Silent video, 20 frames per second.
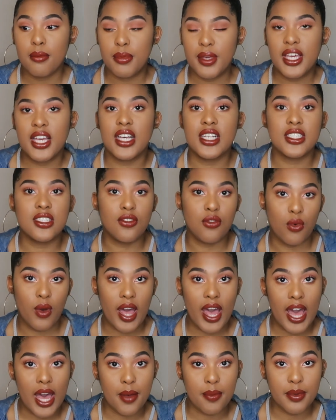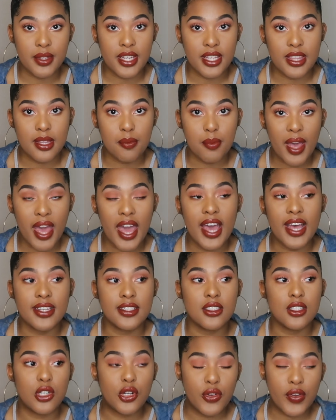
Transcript: because of what happened in the past.